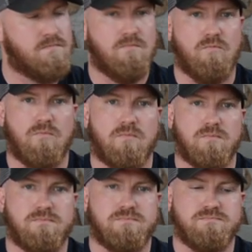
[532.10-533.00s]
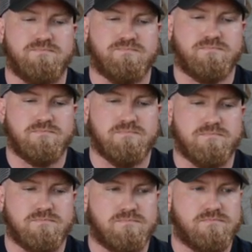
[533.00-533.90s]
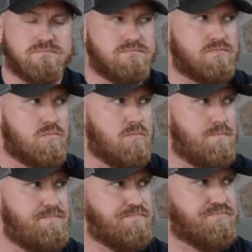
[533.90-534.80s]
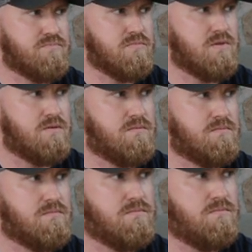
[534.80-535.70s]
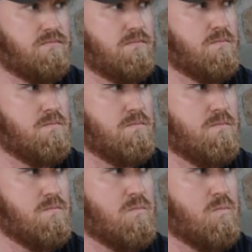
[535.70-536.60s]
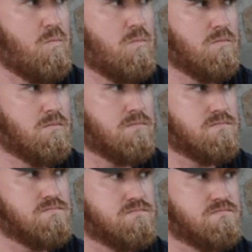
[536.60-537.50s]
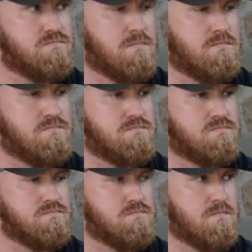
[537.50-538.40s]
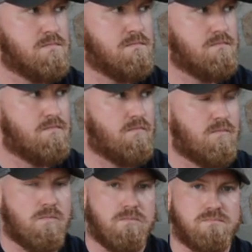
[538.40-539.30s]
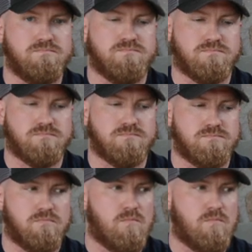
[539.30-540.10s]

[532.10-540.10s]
No words are spoken by the person on screen.